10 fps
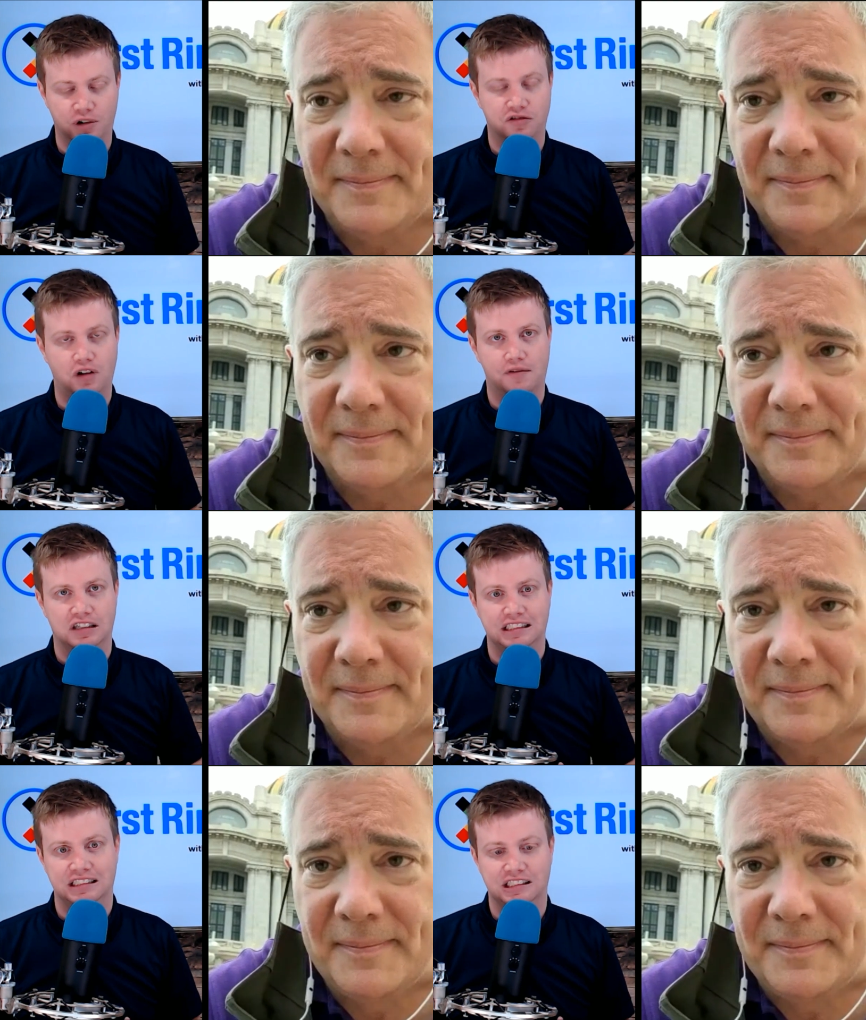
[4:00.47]
Speaker 1: driver's
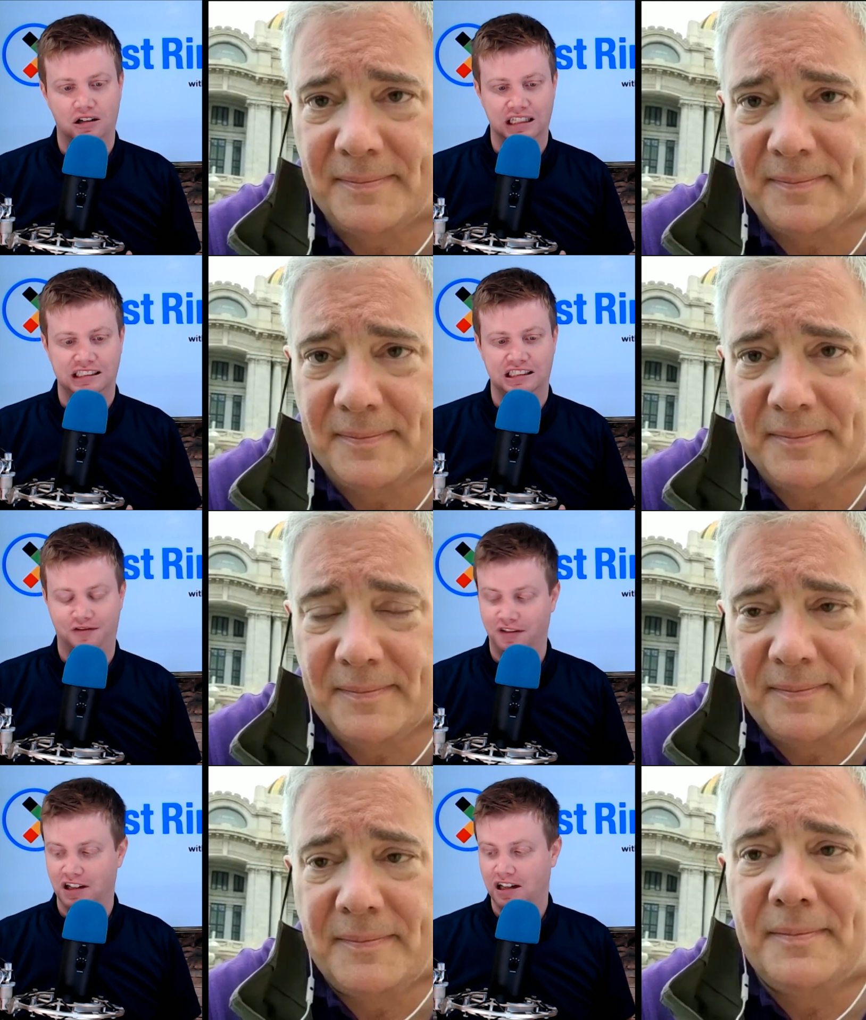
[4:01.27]
license, all that
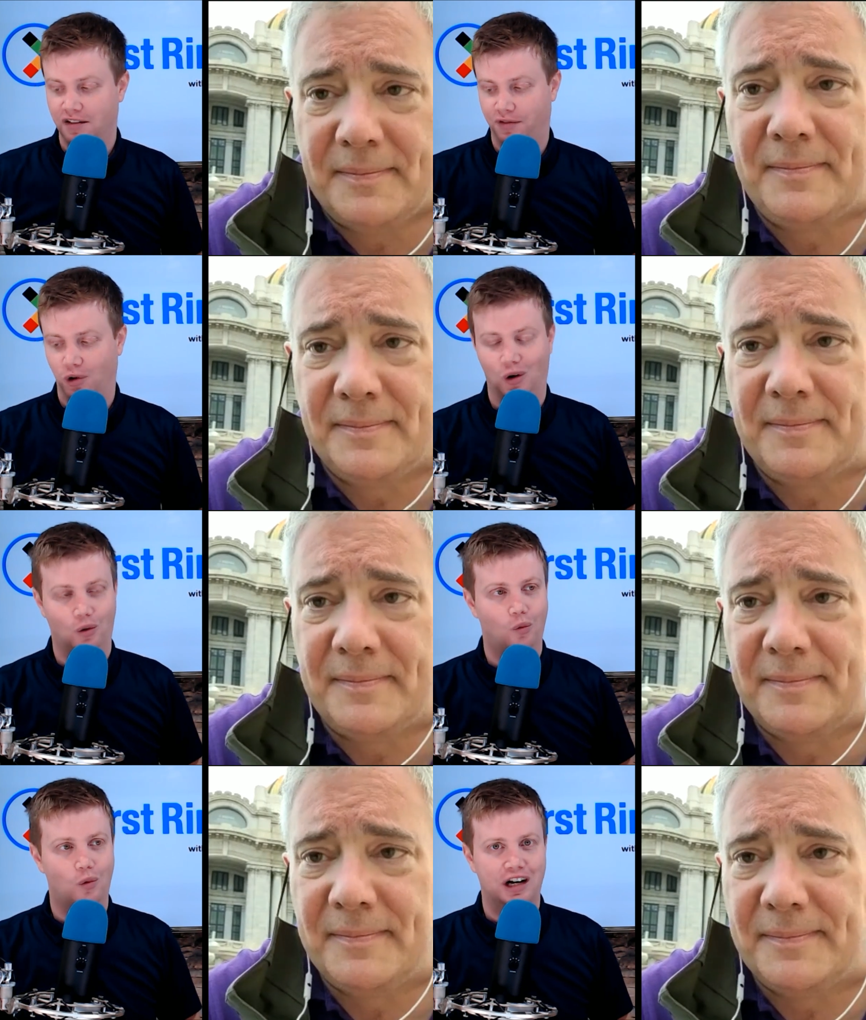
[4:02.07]
stuff for
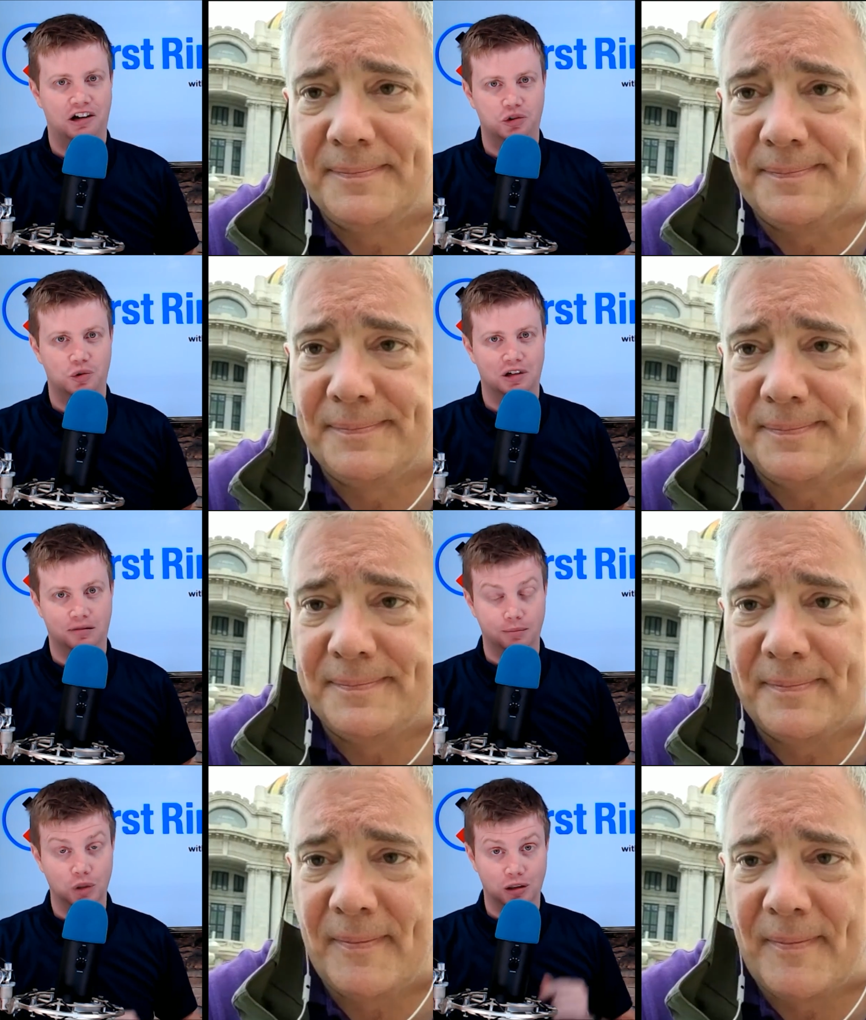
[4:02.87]
100
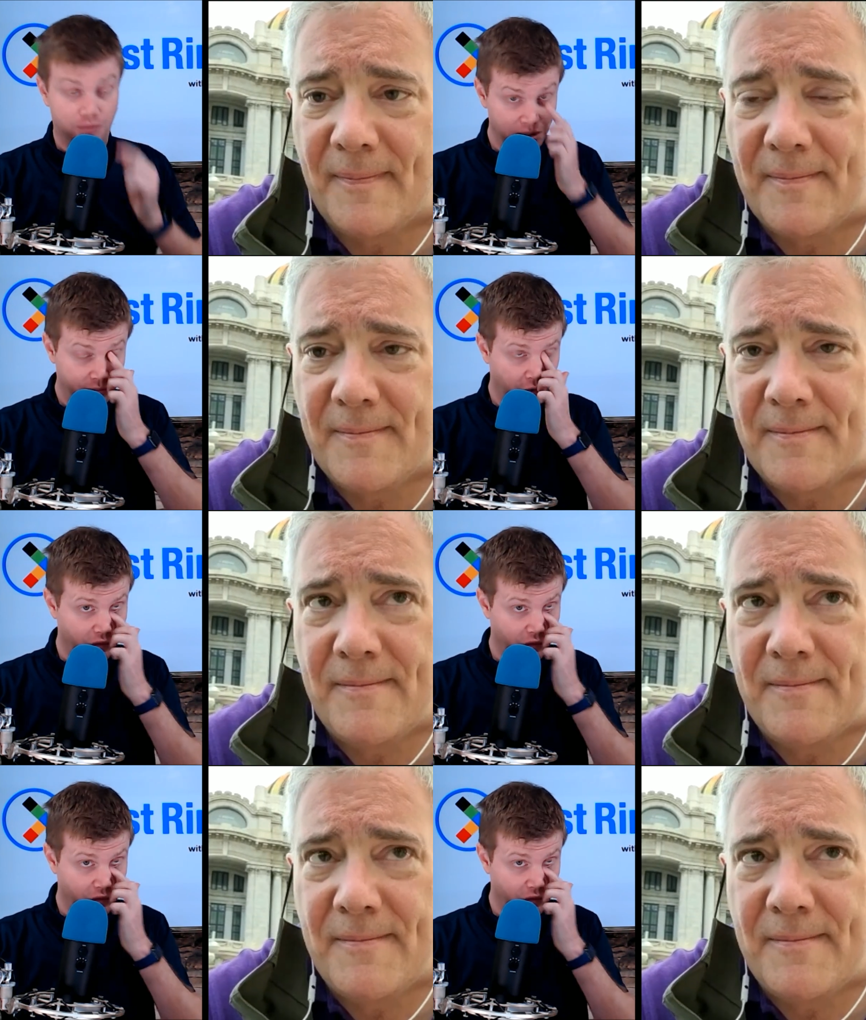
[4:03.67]
million people,